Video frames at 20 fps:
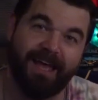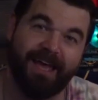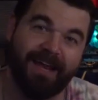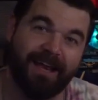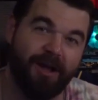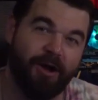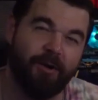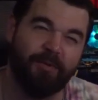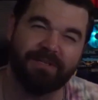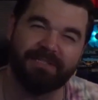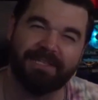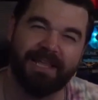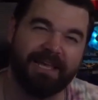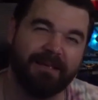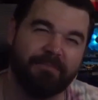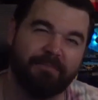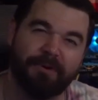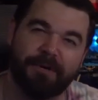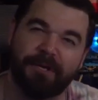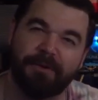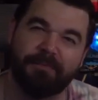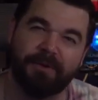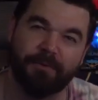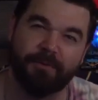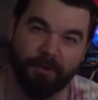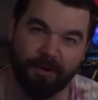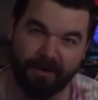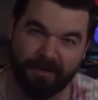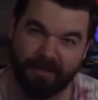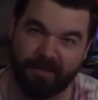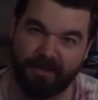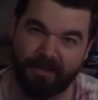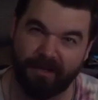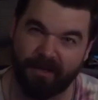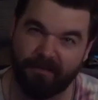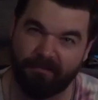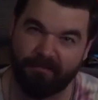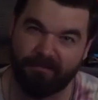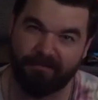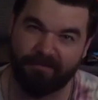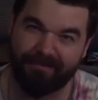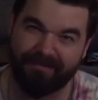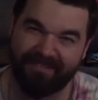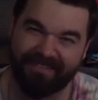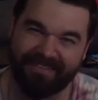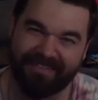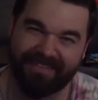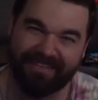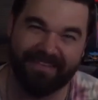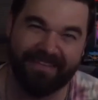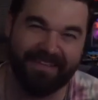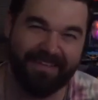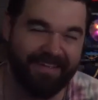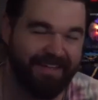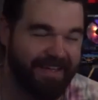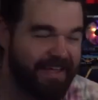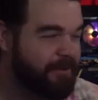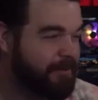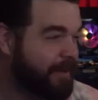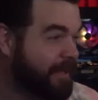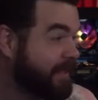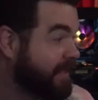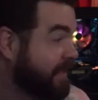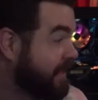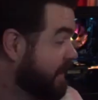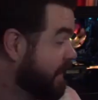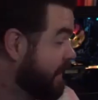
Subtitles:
And I always like putting them to work, you know. Anyway,